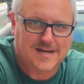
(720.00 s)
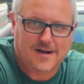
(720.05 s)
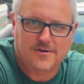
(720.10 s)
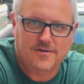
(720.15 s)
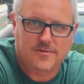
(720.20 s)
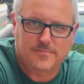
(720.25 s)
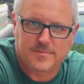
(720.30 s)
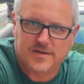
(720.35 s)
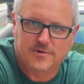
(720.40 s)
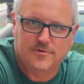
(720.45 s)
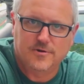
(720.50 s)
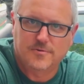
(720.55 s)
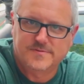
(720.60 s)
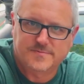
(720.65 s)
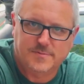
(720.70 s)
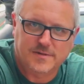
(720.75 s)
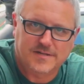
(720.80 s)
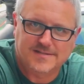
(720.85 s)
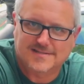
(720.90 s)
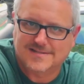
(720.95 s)
tired of the big
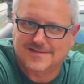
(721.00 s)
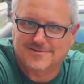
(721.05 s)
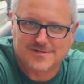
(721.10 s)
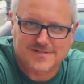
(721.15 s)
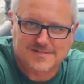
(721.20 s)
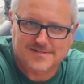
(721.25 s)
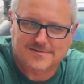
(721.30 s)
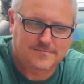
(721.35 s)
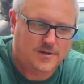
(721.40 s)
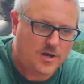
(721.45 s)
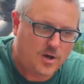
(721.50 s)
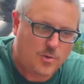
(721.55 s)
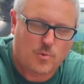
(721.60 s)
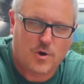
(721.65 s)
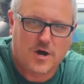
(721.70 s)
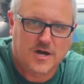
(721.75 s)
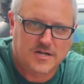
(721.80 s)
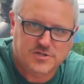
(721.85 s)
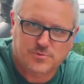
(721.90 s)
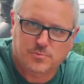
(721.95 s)
groups because they're just
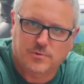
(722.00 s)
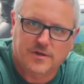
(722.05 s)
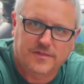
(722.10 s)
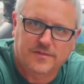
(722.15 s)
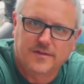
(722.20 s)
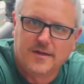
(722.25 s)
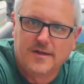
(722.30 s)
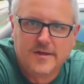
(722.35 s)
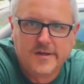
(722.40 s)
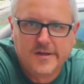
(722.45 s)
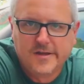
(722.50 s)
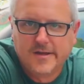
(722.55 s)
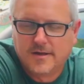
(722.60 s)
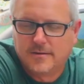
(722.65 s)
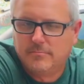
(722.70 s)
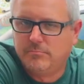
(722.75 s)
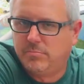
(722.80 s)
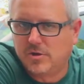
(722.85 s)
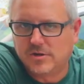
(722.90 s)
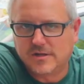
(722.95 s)
awash with
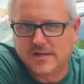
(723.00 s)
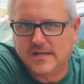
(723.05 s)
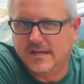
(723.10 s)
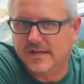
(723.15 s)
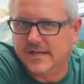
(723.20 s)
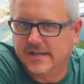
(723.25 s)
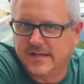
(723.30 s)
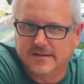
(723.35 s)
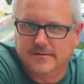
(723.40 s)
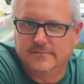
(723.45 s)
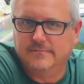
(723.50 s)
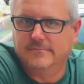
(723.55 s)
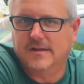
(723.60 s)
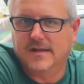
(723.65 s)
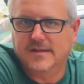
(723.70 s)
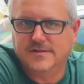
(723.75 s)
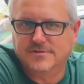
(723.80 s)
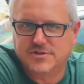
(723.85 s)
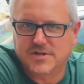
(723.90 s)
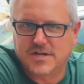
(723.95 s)
bullying and,
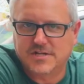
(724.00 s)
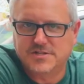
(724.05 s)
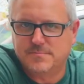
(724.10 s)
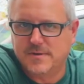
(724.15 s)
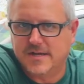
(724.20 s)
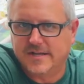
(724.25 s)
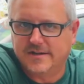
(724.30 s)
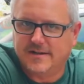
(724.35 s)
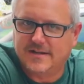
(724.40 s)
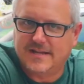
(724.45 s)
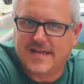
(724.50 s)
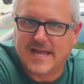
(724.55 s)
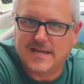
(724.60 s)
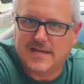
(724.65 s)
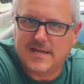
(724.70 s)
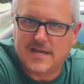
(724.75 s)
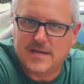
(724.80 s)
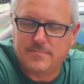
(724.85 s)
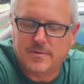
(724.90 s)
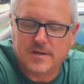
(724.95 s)
and judgment and
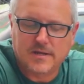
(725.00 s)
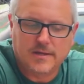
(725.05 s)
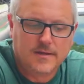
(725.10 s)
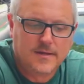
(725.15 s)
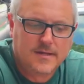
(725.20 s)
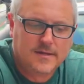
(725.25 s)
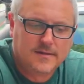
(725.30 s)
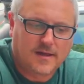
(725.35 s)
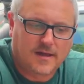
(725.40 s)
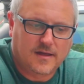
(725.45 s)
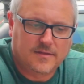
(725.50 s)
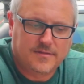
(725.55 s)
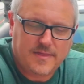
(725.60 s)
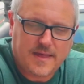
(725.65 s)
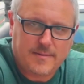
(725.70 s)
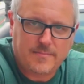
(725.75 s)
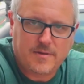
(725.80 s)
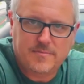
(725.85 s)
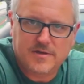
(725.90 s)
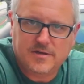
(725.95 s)
gatekeeping, uh, then
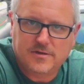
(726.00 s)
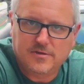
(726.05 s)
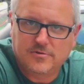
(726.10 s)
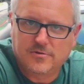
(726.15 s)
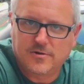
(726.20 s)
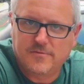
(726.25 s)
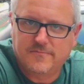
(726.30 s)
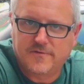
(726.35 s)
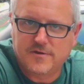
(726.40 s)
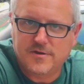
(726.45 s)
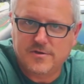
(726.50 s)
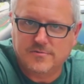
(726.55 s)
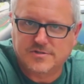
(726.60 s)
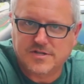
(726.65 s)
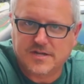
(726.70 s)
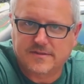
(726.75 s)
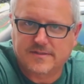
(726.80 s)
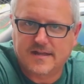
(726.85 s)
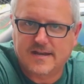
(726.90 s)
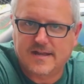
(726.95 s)
that may be a good group for you.
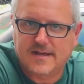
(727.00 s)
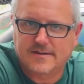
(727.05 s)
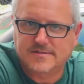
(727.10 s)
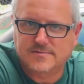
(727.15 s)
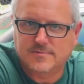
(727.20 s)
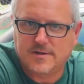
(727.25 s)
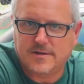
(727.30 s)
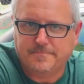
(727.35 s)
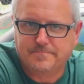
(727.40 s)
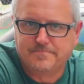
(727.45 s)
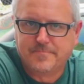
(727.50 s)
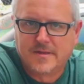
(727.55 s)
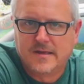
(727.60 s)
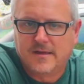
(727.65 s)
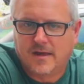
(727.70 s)
Check that out as well.